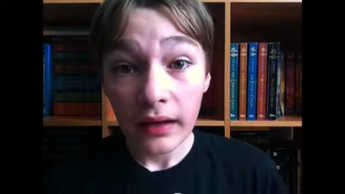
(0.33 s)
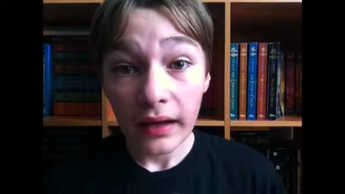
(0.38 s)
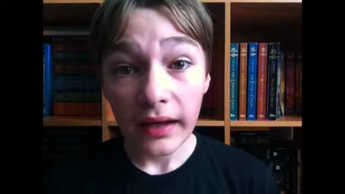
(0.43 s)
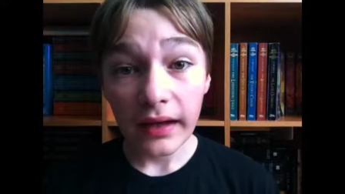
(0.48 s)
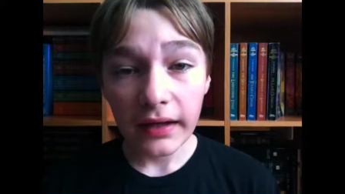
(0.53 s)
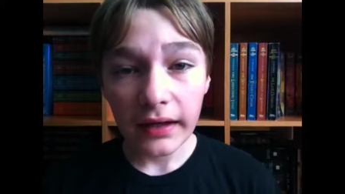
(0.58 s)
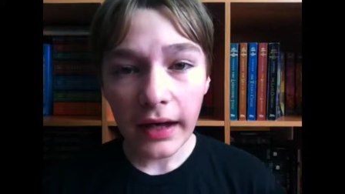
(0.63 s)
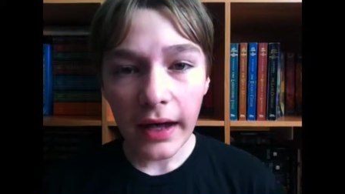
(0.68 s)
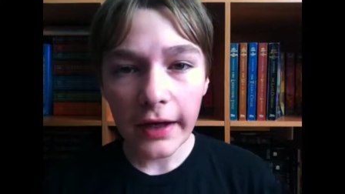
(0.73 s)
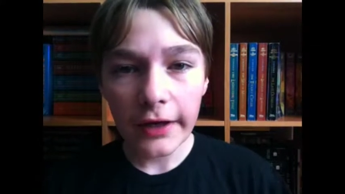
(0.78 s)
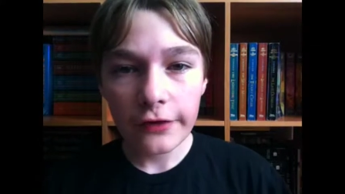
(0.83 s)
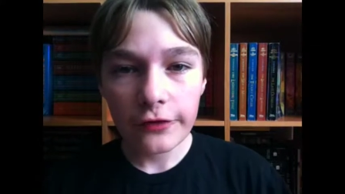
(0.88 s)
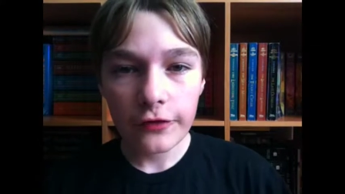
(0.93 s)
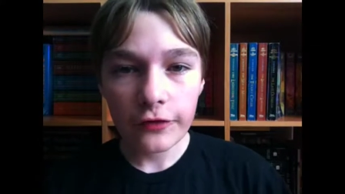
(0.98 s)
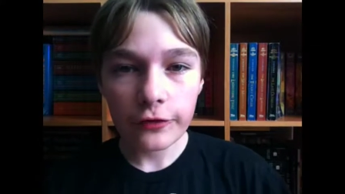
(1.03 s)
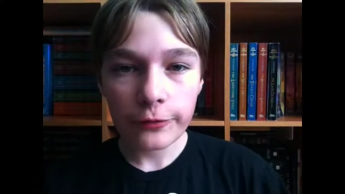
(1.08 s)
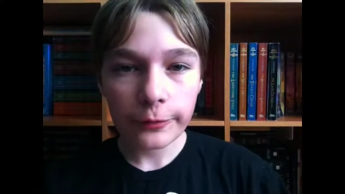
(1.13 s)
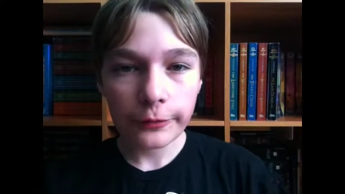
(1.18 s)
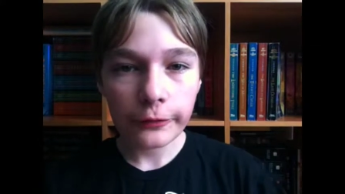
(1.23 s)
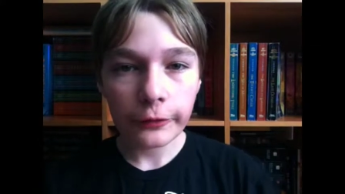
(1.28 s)
Hey guys,
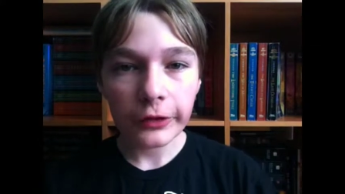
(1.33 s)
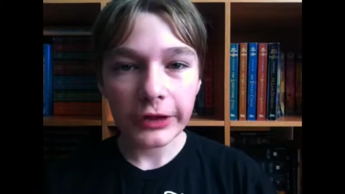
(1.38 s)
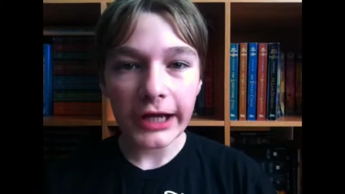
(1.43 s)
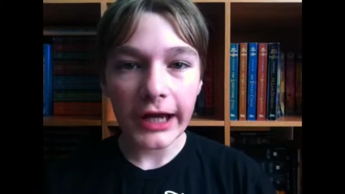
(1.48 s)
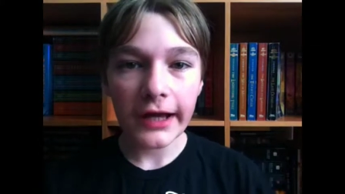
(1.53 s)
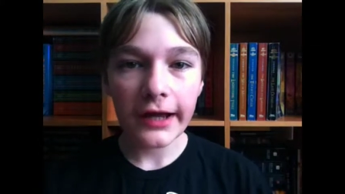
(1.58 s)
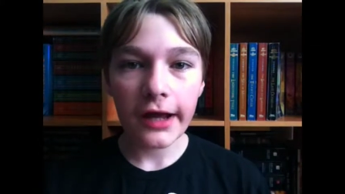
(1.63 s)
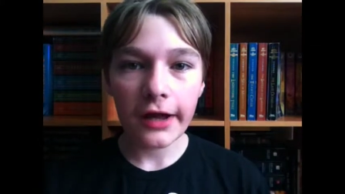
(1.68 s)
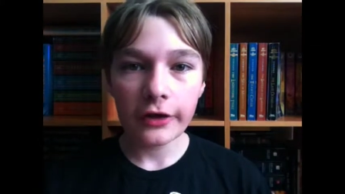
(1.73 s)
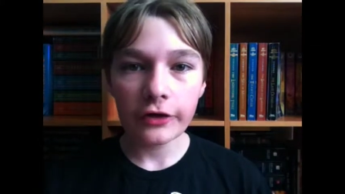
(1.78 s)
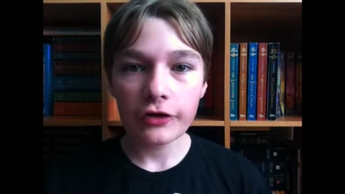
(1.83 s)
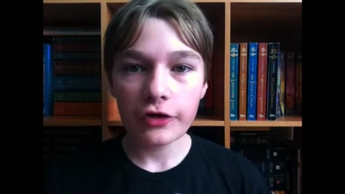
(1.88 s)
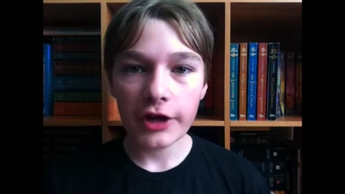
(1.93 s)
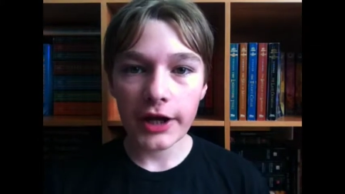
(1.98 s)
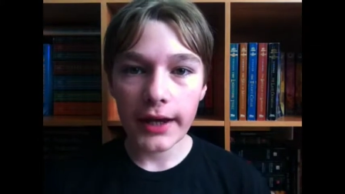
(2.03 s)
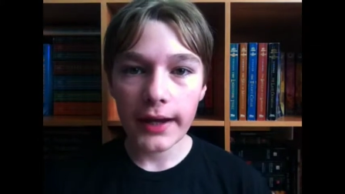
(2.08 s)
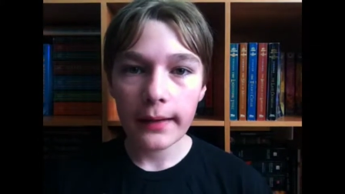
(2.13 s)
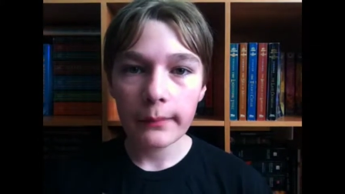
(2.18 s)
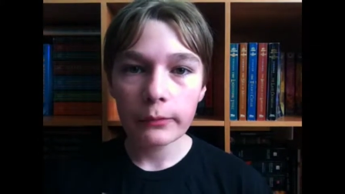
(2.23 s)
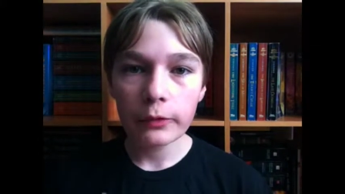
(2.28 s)
it's Bluta Guy and
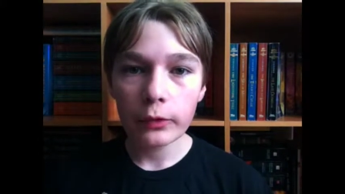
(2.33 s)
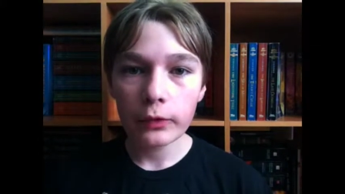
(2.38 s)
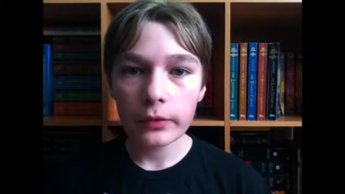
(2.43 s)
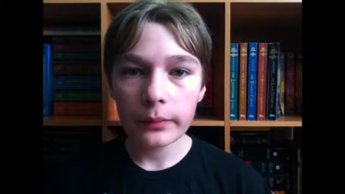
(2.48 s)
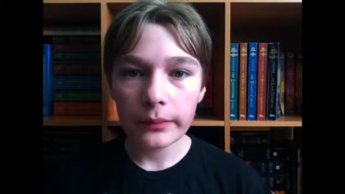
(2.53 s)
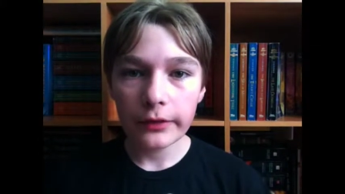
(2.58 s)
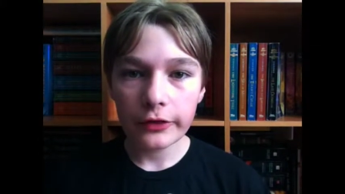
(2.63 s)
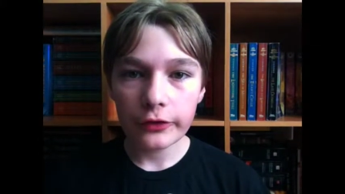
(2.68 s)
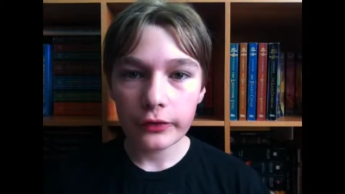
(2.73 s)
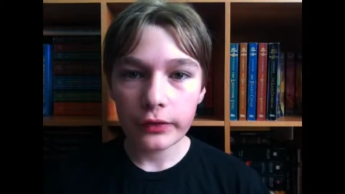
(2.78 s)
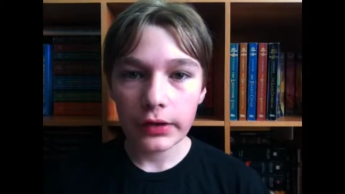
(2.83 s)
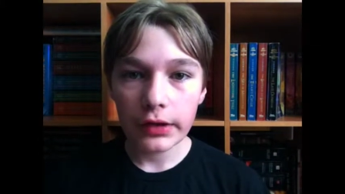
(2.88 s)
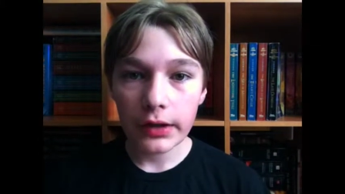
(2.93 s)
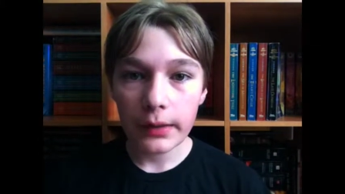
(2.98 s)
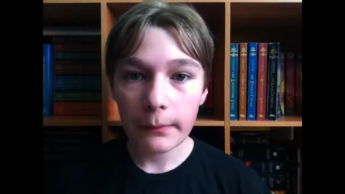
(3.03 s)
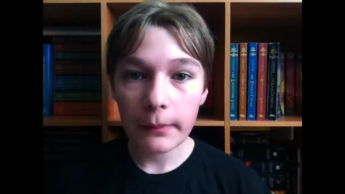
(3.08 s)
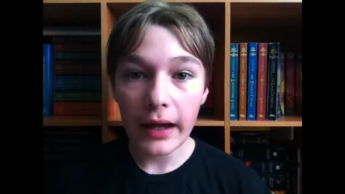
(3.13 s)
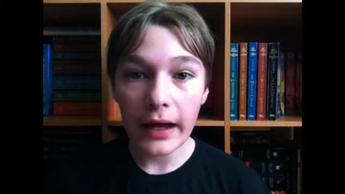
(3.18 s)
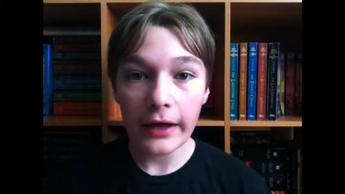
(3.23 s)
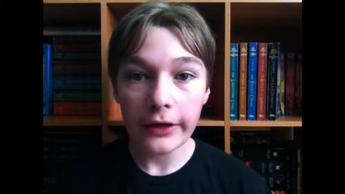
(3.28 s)
today I'm going to be
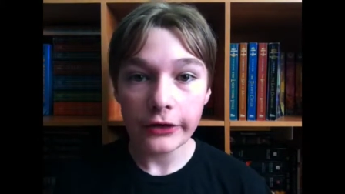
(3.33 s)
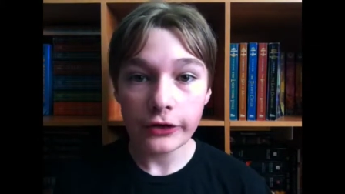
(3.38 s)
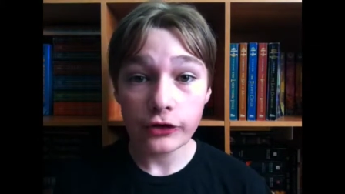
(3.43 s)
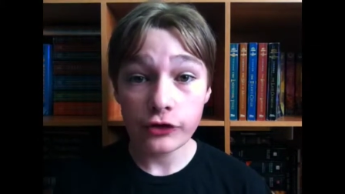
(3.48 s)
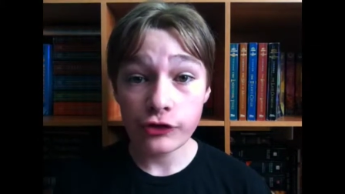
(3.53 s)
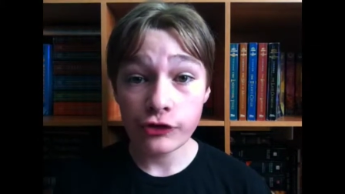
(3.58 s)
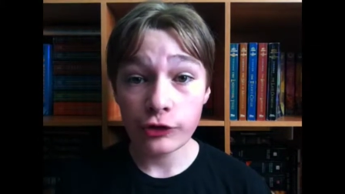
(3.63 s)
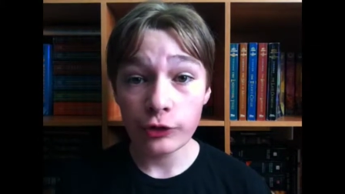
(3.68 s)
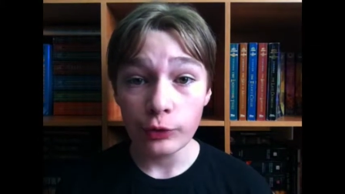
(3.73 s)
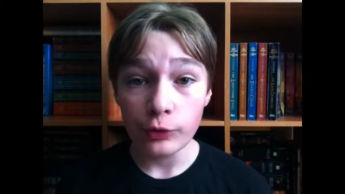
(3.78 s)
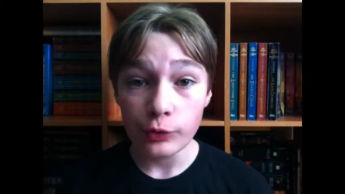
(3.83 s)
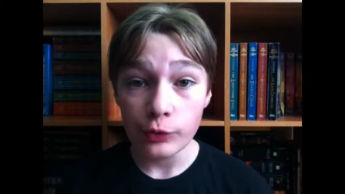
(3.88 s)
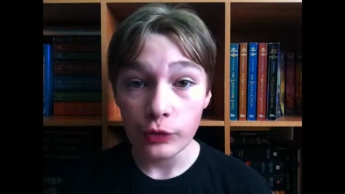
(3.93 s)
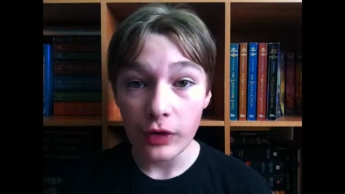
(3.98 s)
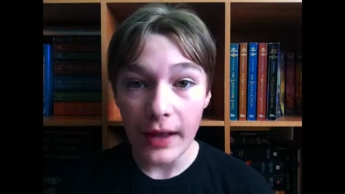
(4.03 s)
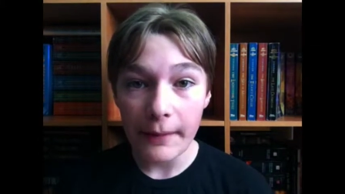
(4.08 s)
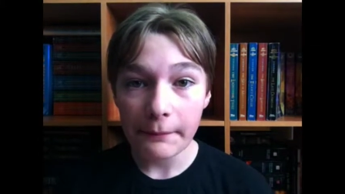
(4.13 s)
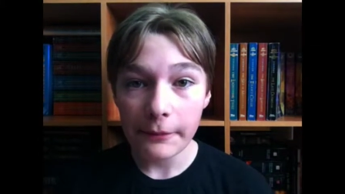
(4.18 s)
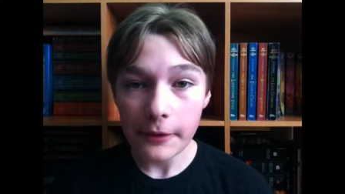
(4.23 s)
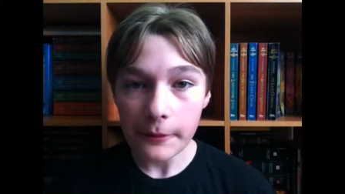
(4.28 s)
doing my June
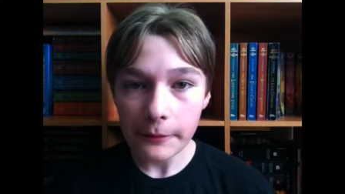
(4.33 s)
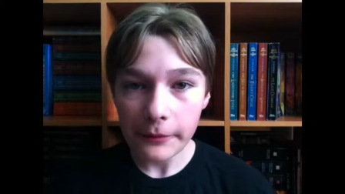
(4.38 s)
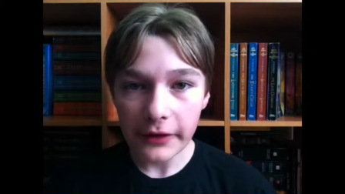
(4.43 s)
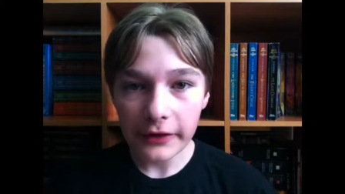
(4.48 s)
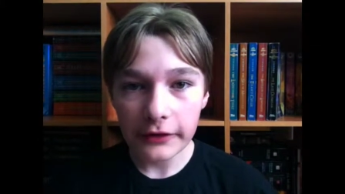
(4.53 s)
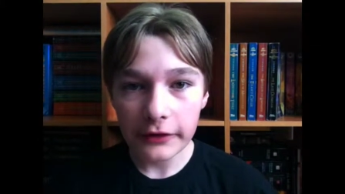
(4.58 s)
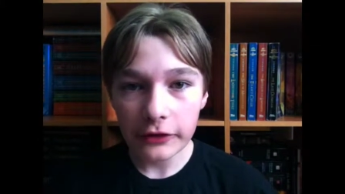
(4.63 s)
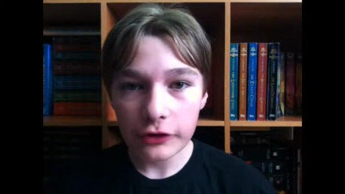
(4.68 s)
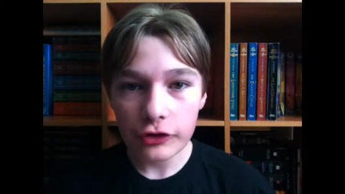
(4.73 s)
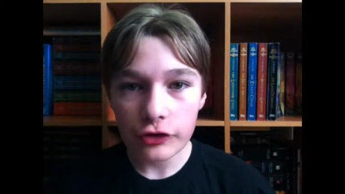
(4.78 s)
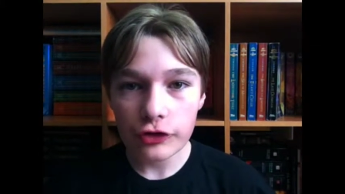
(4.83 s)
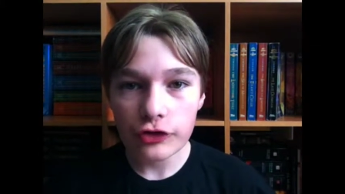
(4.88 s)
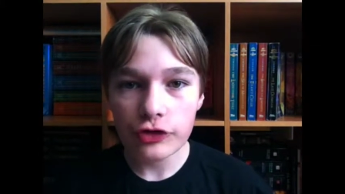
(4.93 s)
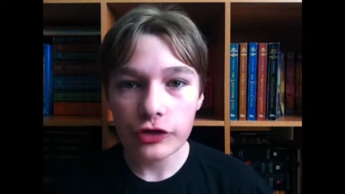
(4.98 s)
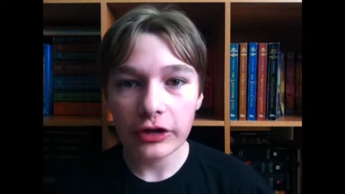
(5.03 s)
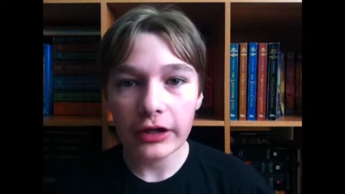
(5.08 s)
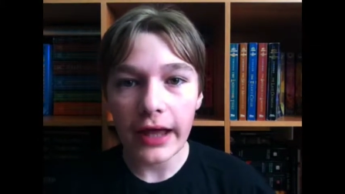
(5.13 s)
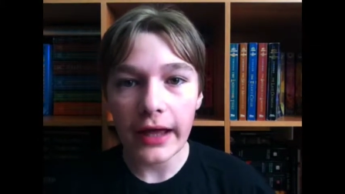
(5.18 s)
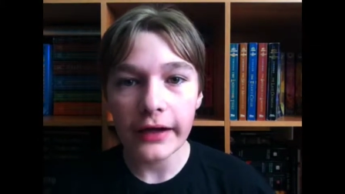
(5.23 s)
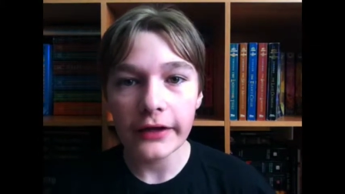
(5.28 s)
wrap-up and
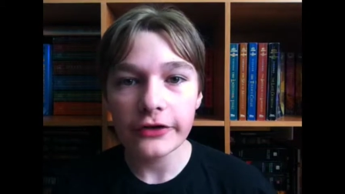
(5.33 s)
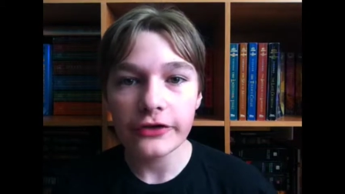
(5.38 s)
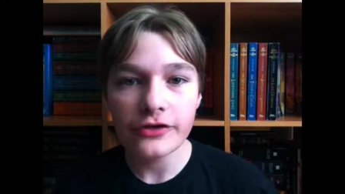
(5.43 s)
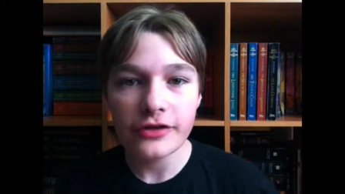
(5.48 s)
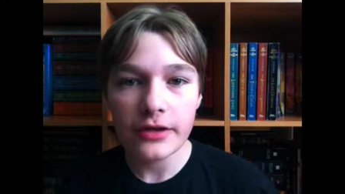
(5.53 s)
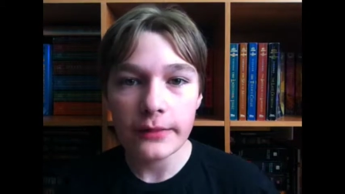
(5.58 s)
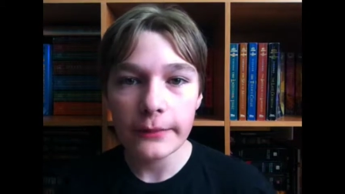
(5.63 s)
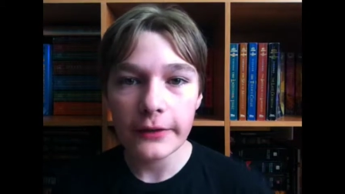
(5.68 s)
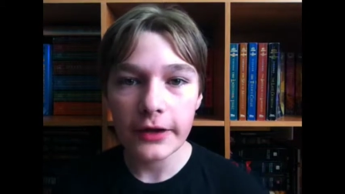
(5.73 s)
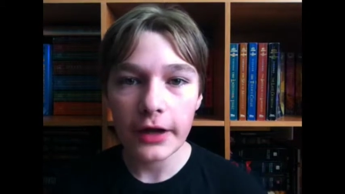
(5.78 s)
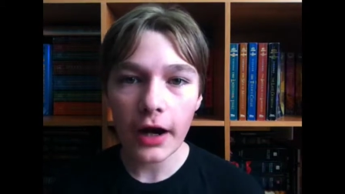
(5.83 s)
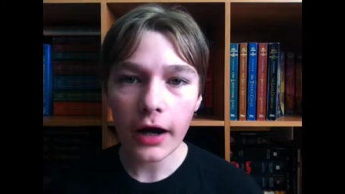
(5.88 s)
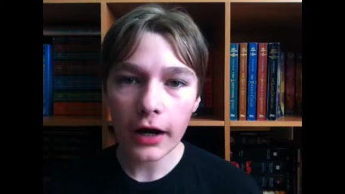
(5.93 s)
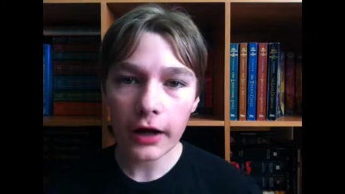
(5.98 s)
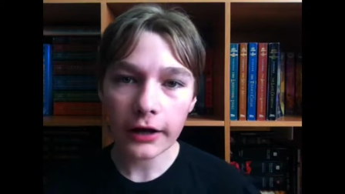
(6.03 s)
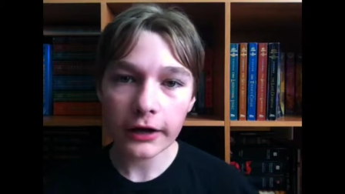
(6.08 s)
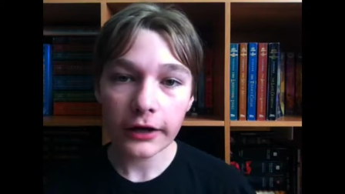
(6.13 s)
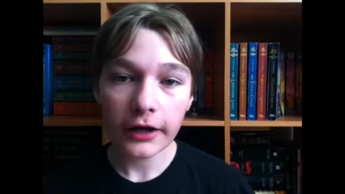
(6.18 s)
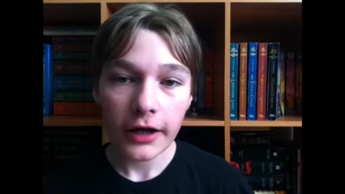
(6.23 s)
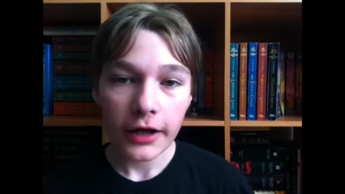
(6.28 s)
July
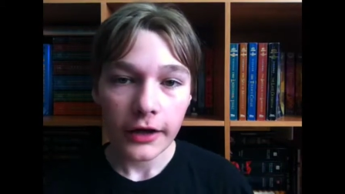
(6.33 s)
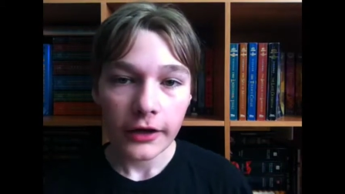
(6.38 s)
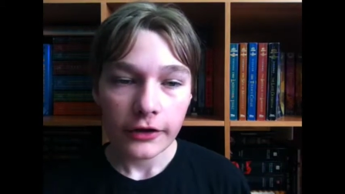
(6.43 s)
TBR.